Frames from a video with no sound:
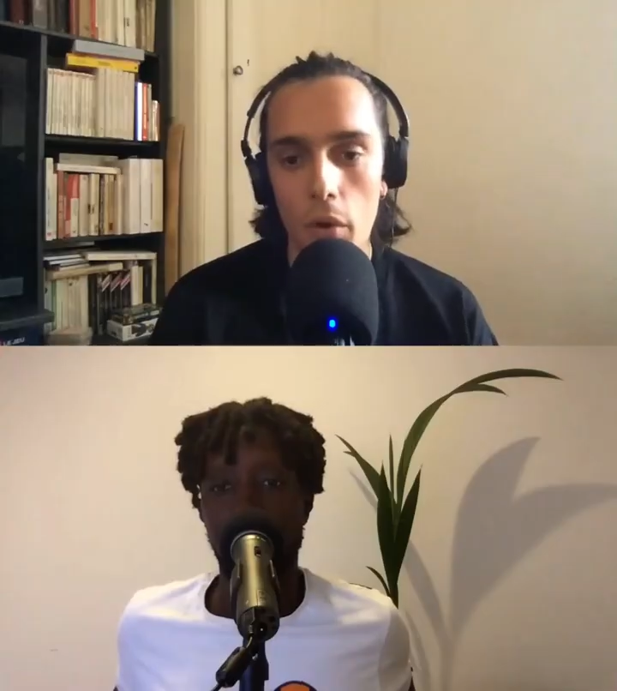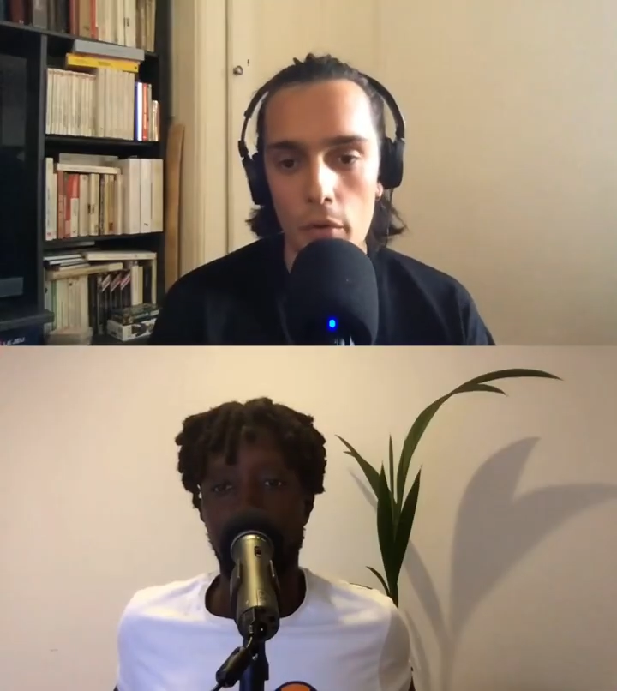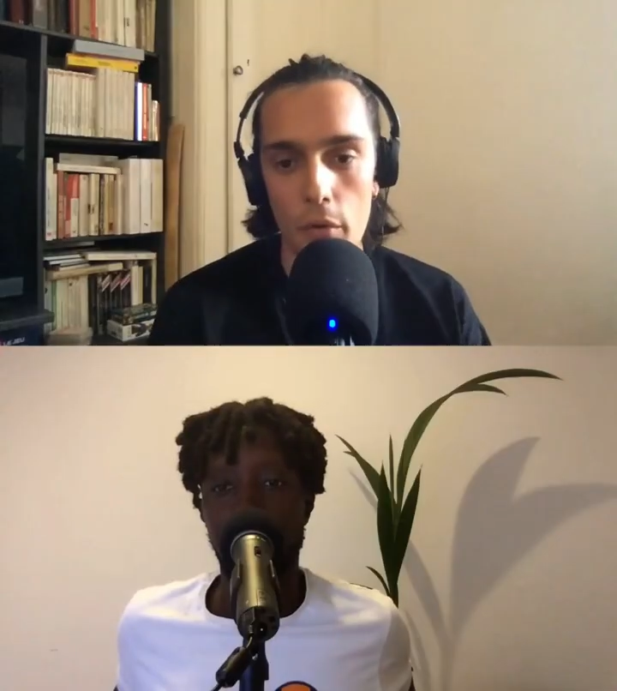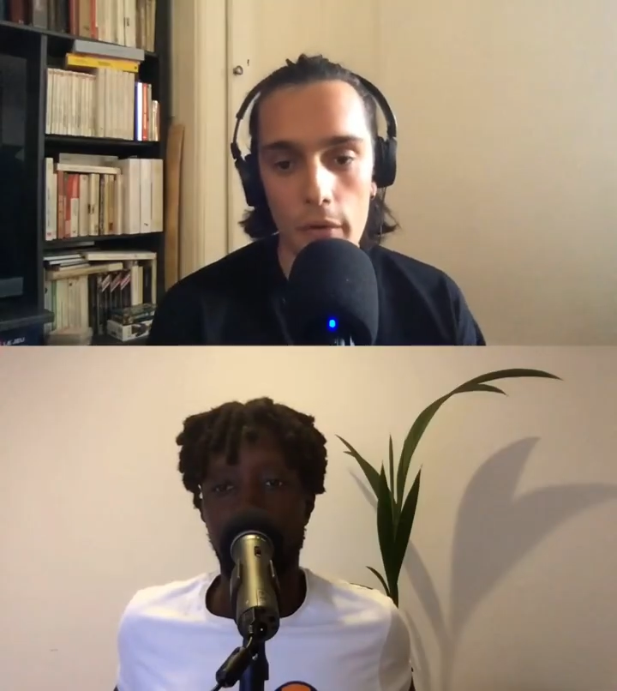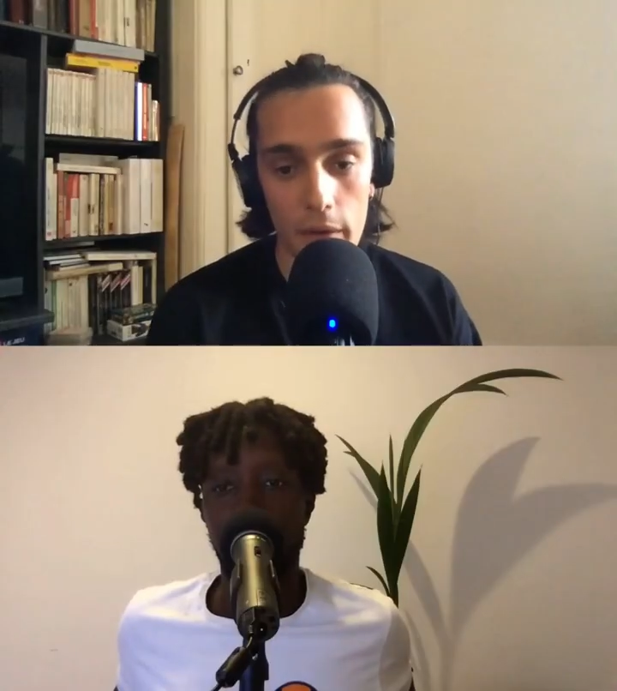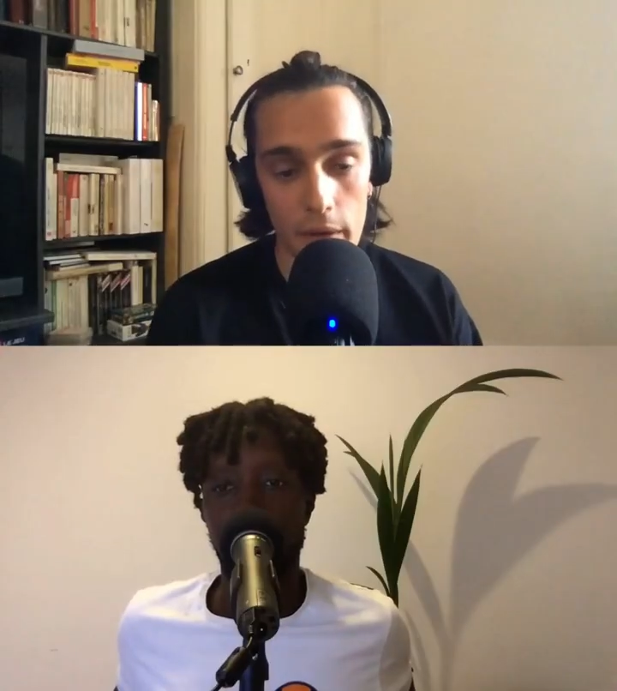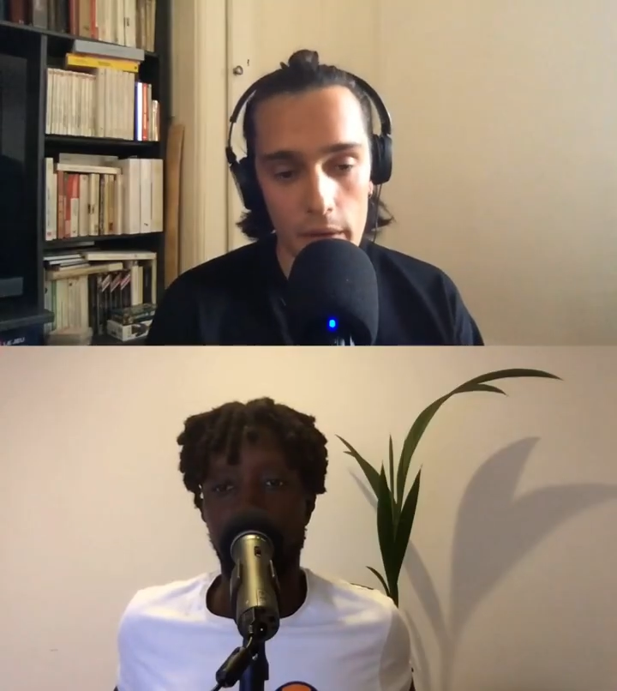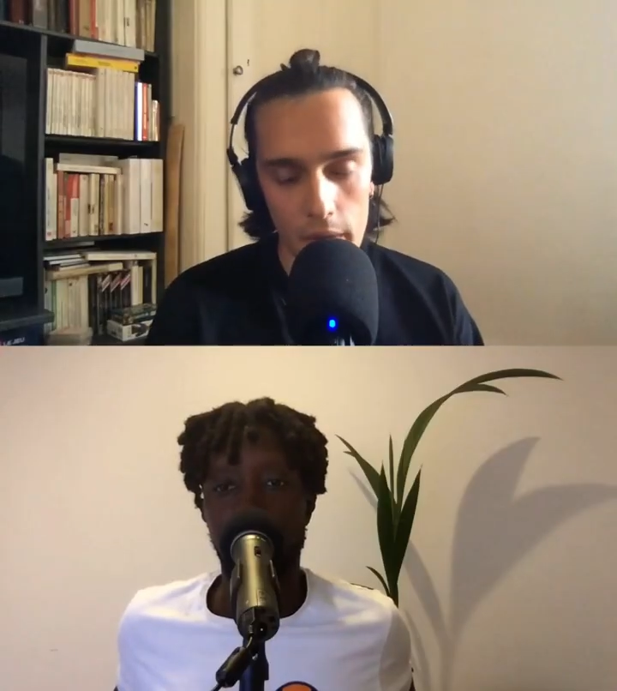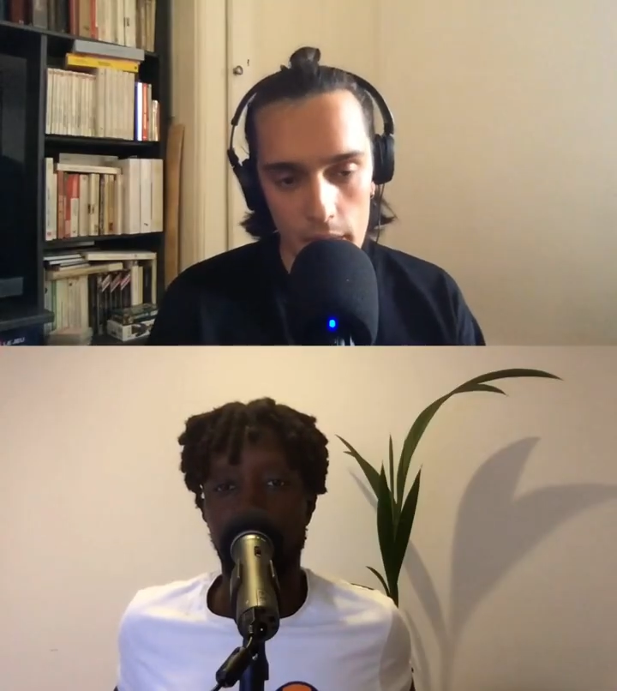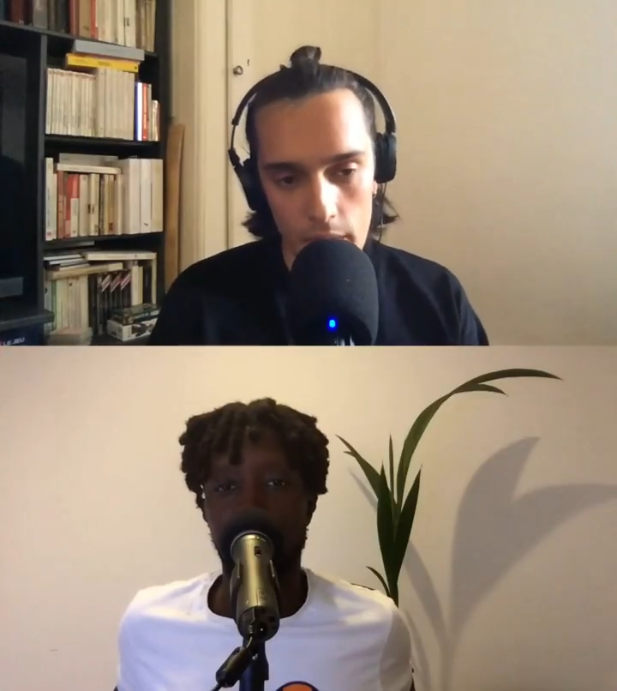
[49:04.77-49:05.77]

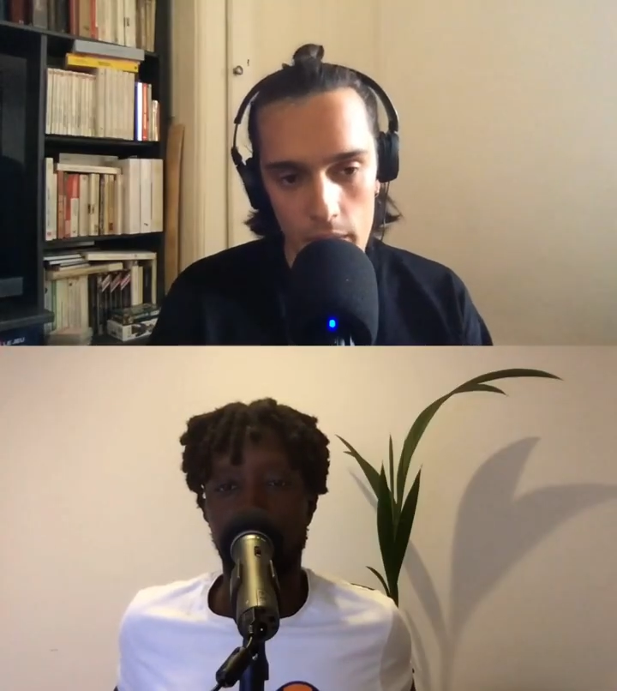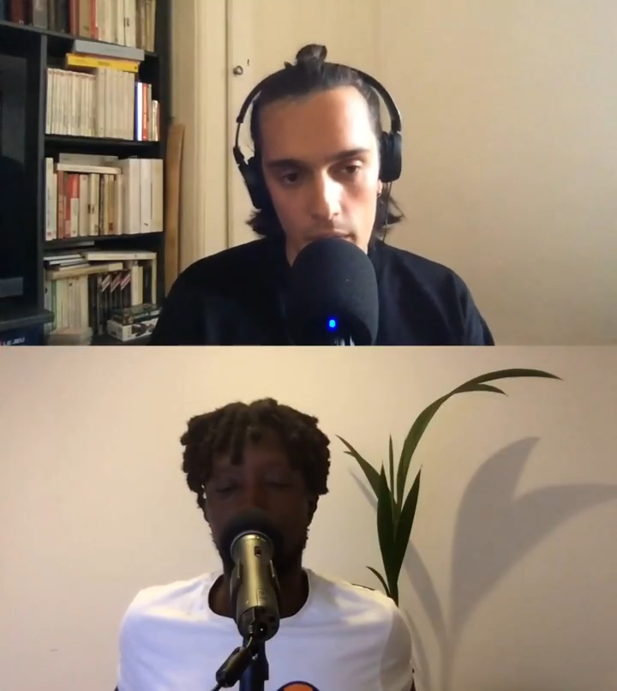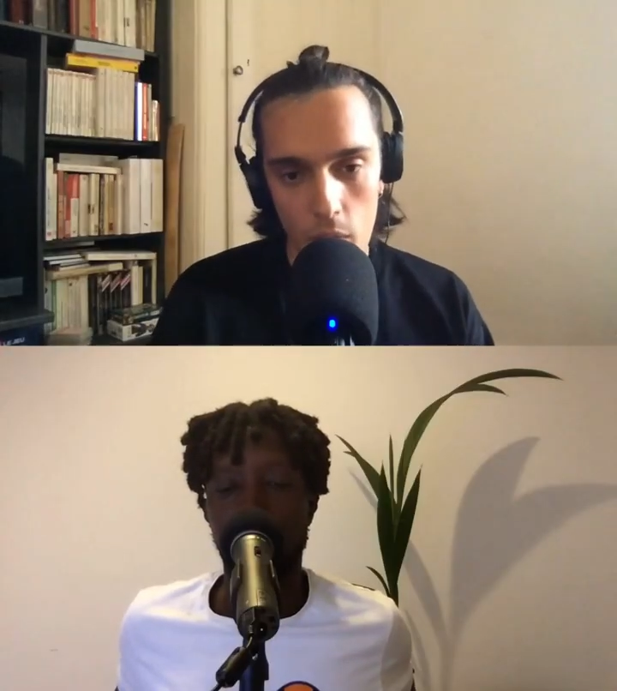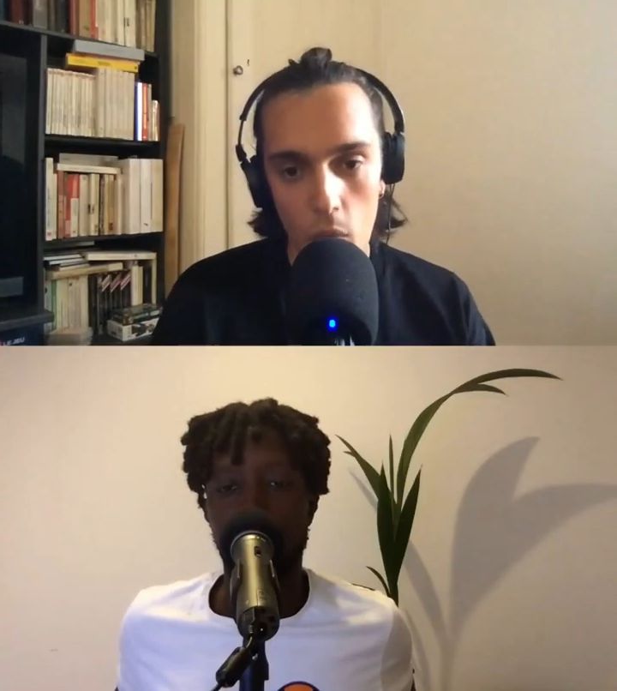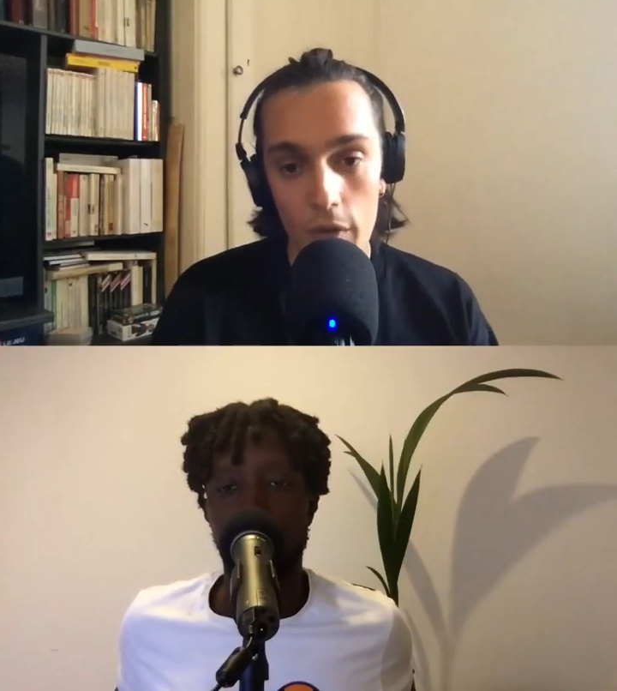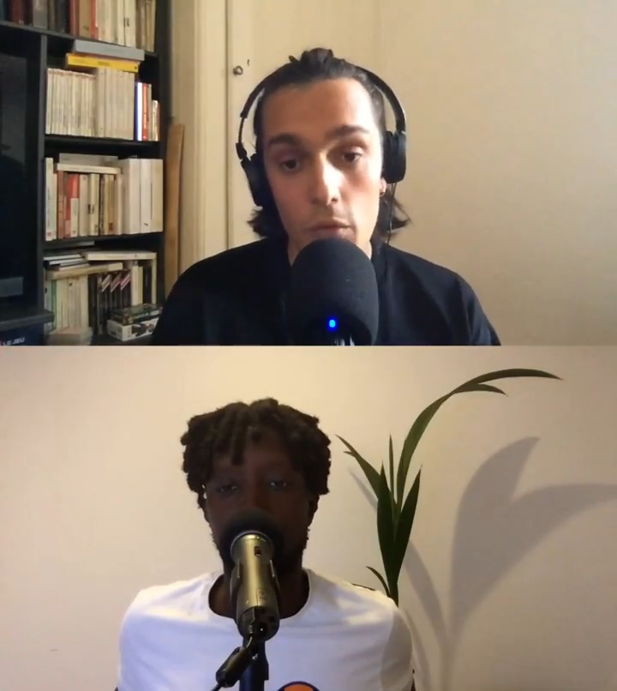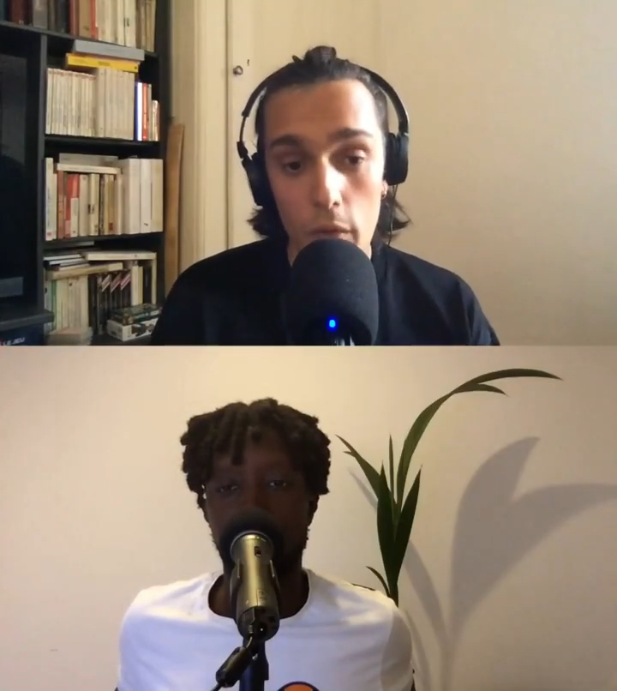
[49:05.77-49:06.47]
understand what